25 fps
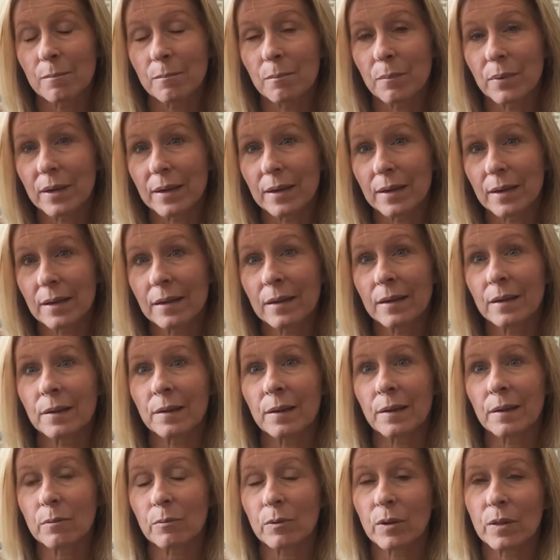
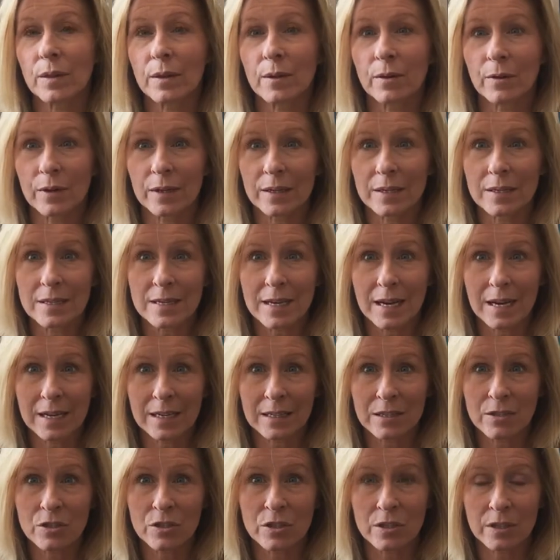begins with your
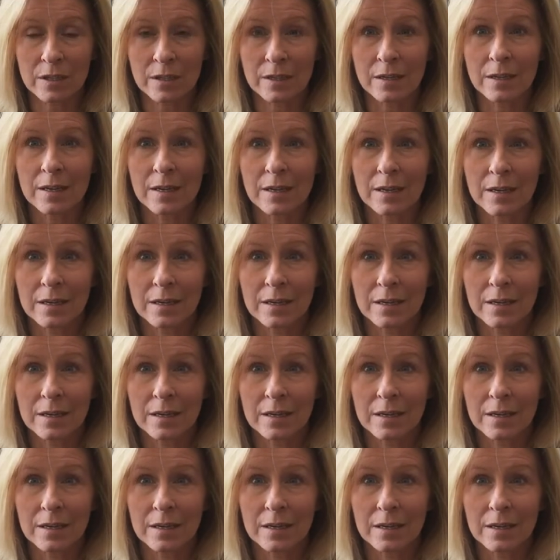intention